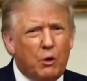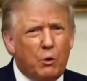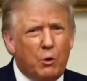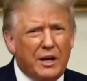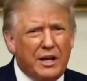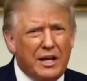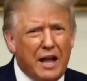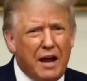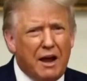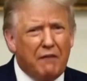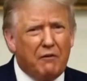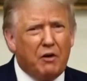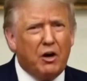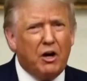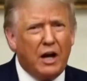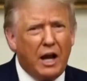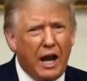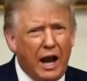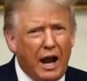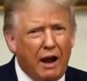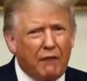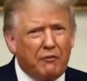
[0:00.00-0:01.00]
we never
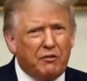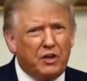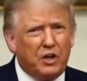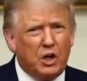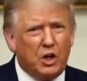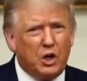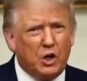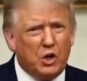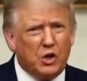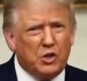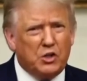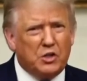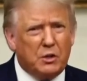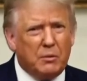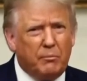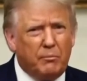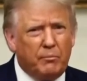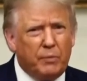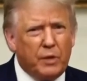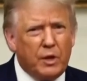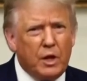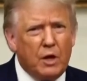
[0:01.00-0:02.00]
have to use them.
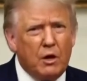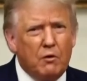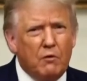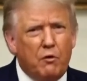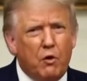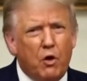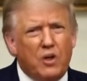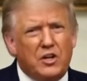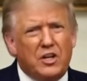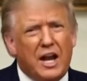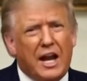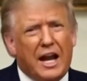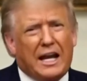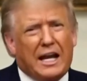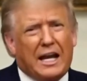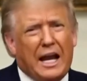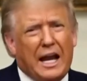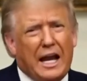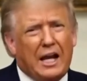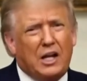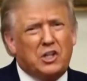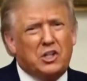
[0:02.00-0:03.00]
For
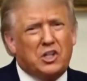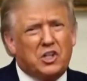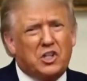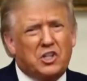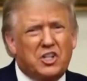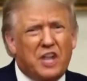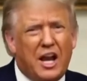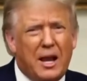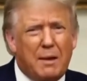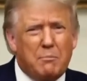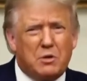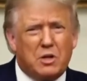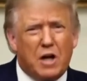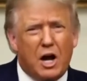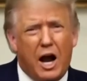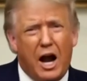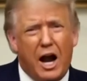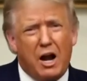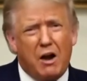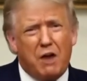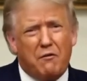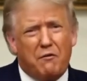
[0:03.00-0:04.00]
decades, the same
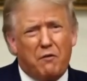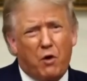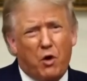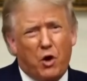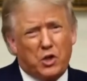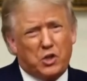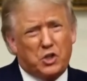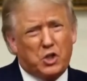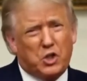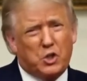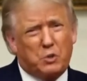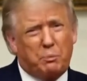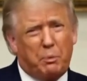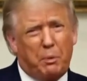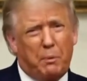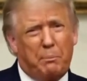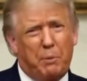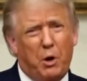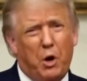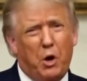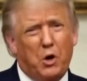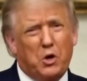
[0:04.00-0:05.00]
tired voices
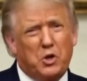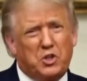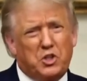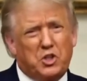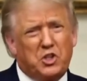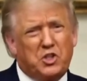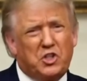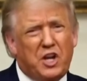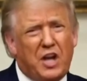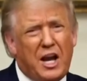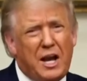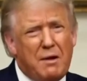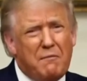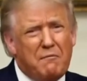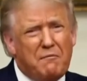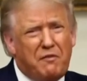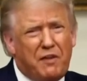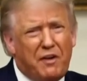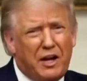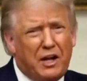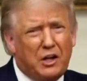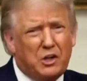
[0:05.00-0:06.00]
proposed the same
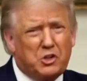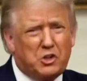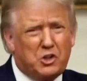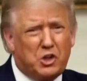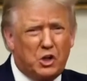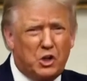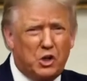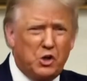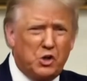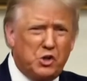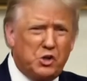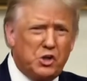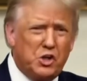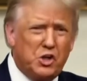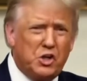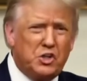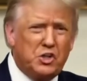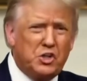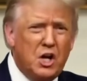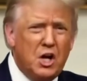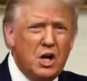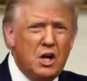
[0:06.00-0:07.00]
failed
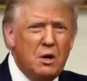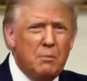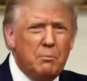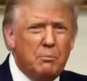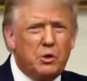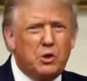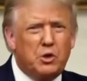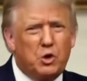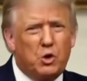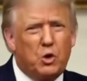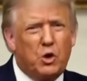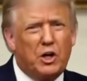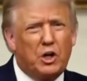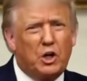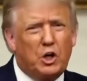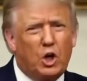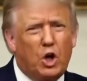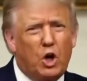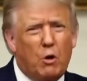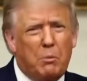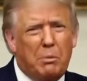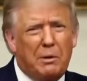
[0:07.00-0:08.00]
solutions, pursuing
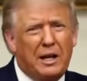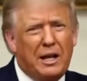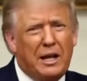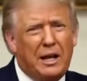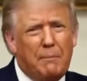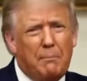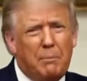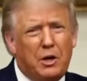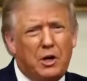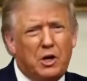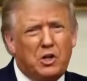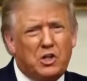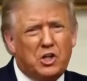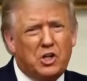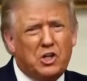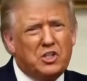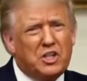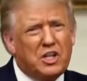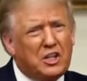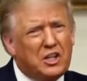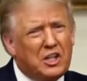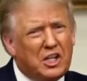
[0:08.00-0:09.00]
global ambitions
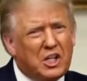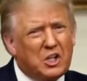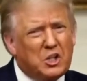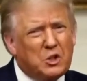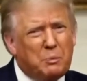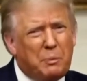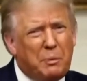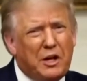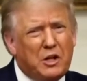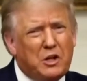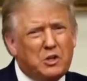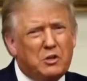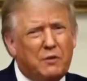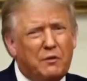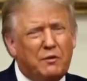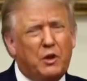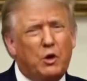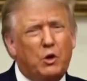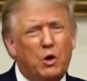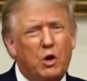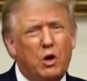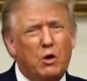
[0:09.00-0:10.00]
at the expense of
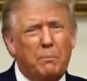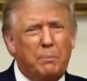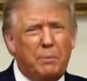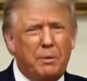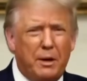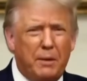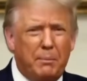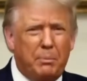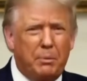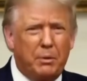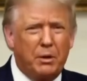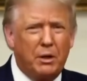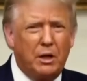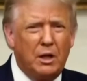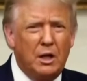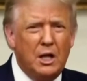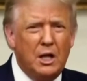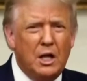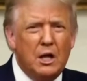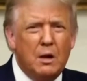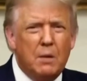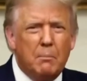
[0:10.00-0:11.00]
their own people.
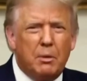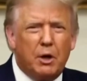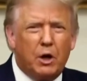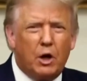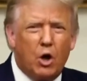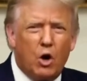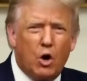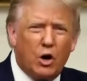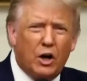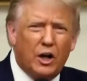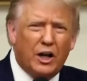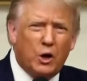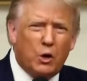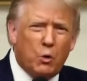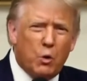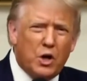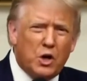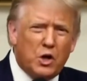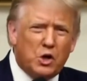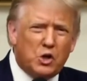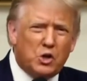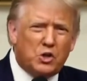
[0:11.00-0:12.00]
But only
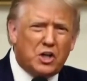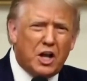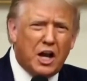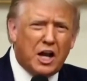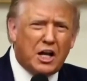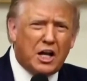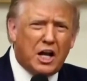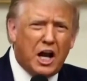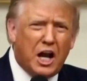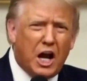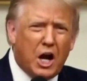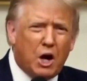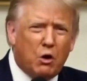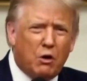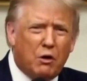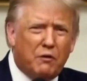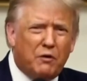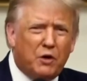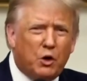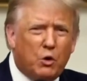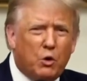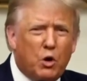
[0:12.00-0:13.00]
when you take care of
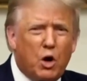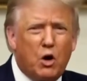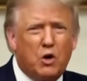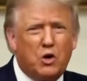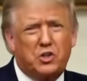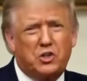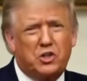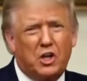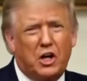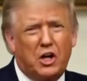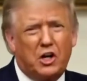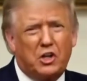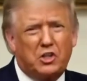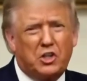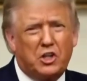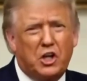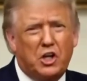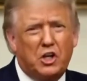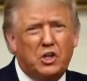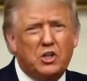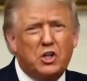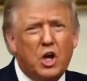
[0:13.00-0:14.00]
your own
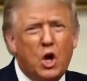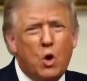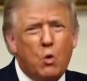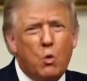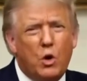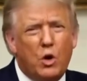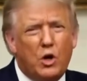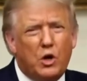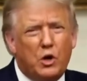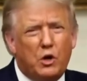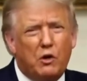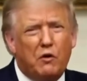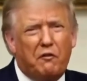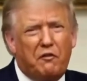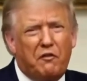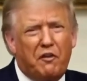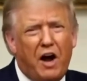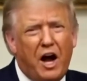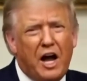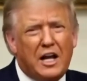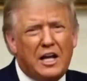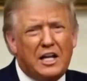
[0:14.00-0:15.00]
citizens will you
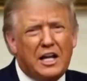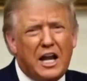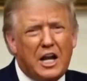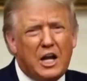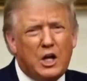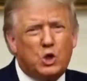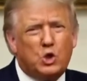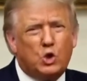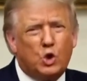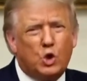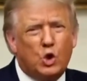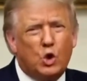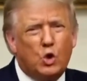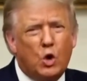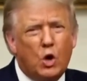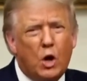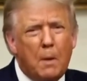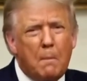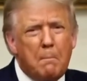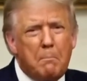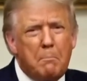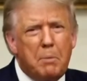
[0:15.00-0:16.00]
find a true
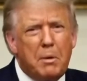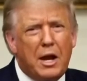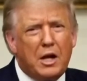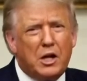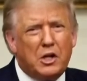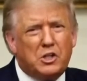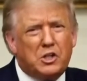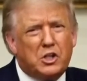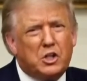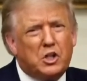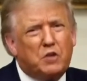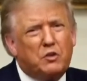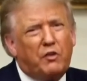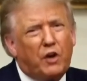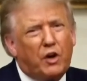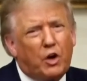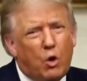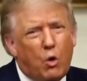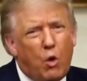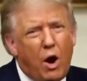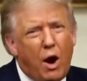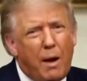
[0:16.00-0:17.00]
basis for
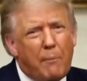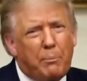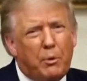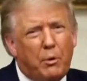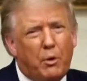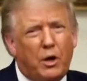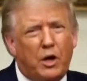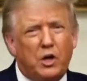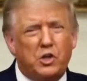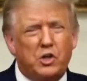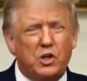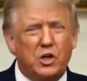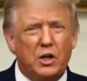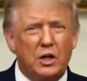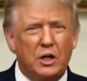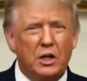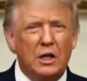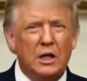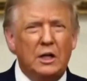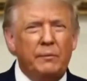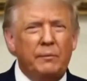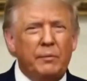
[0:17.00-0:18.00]
cooperation.
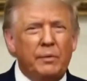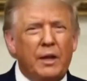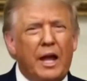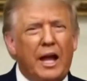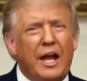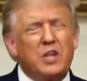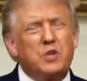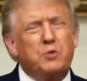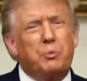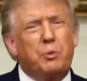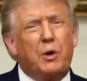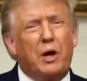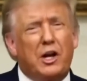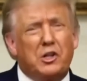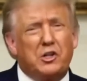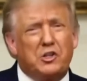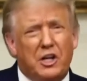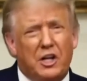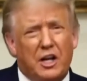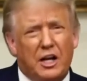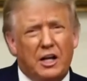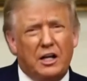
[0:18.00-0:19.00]
As
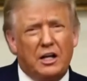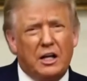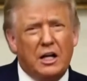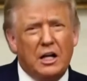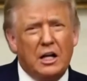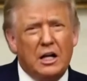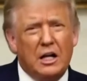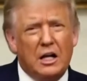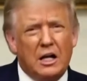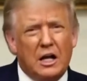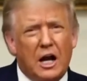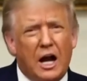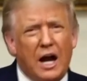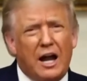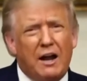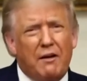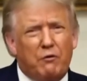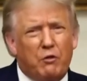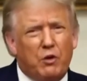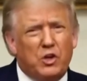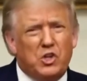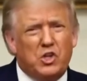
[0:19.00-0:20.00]
president, I have
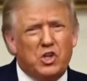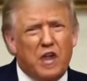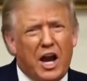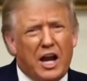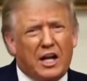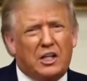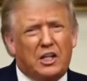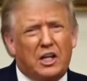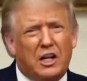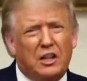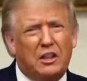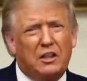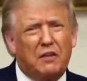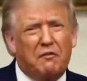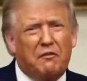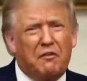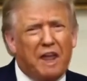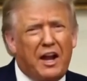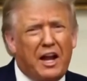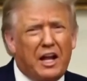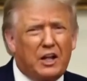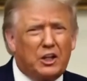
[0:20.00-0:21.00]
rejected the
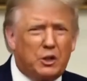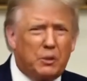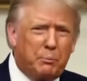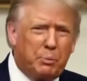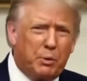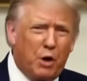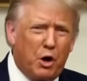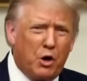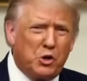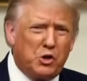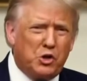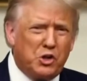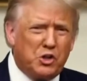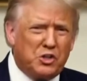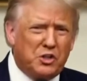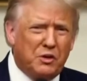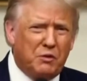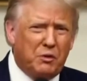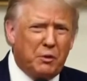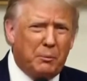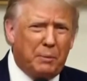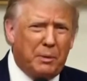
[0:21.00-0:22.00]
failed approaches of
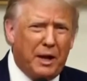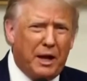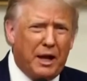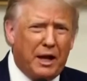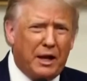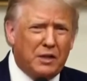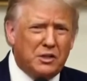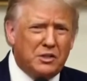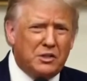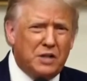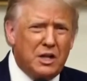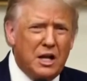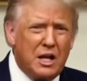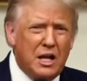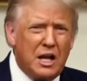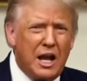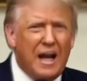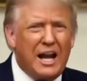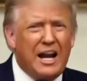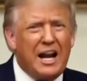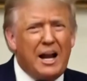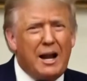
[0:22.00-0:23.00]
the past,
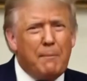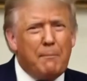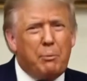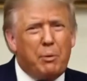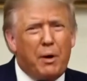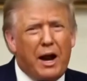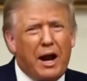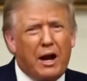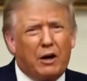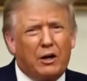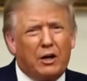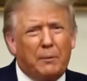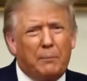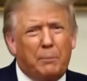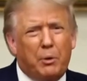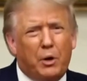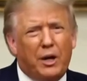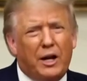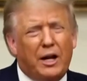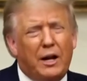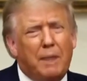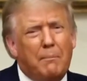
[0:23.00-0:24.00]
and I am proudly
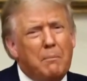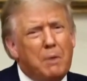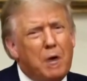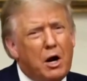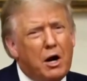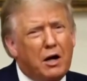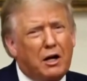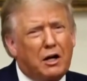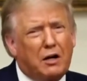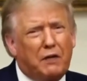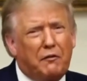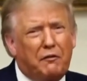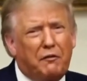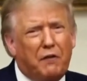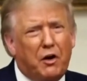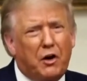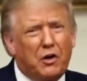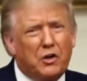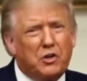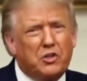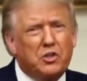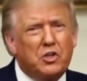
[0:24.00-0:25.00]
putting America
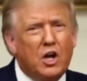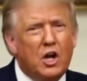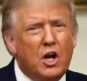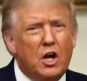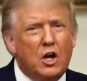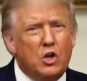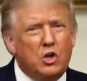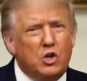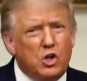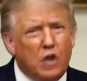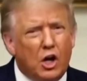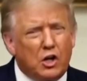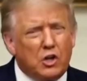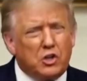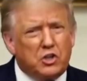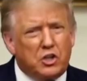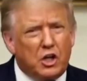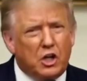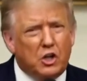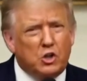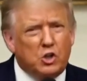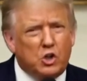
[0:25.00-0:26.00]
first, just
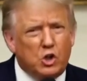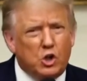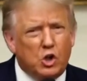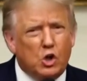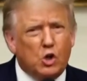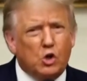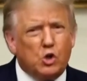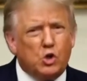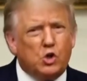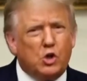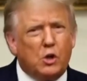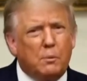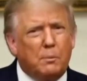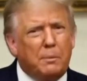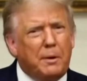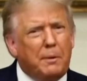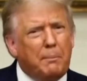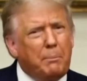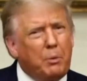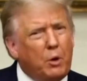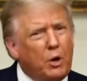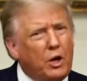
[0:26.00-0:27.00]
as you should be
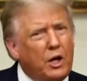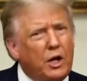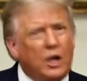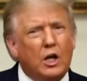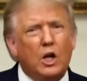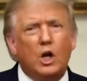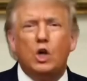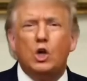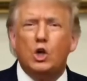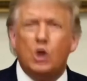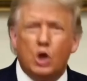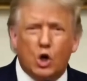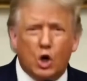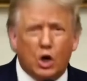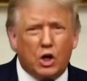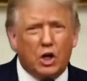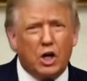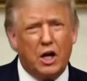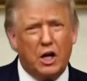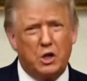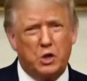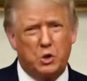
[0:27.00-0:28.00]
putting your
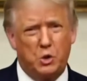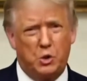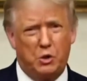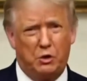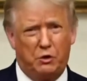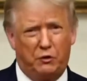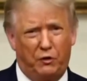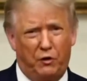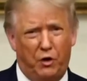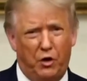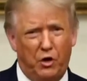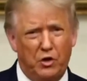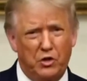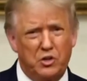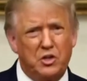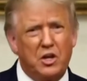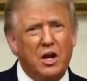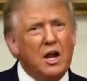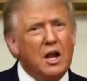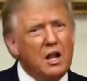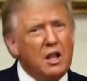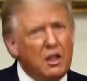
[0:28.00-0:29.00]
countries first.
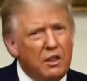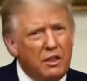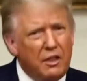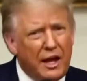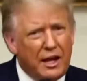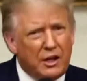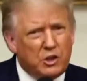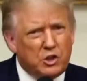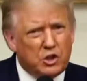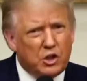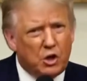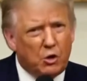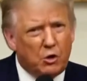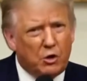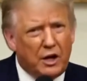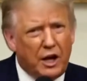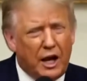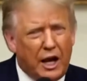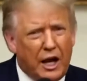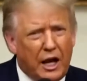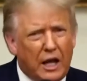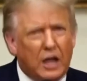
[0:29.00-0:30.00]
That's
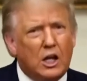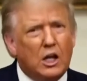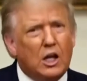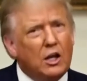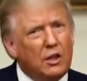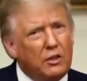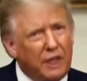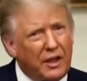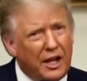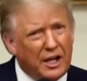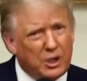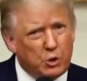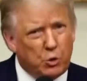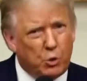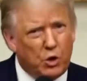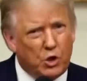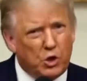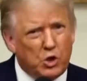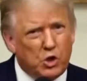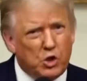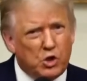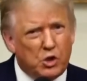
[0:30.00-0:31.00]
okay. That's
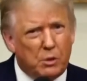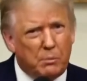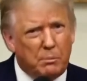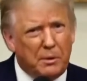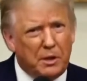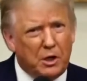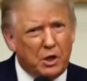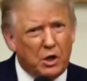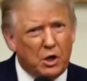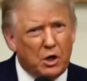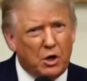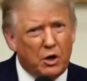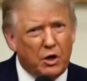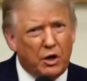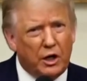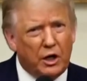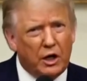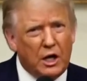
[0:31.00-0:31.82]
what you should be doing.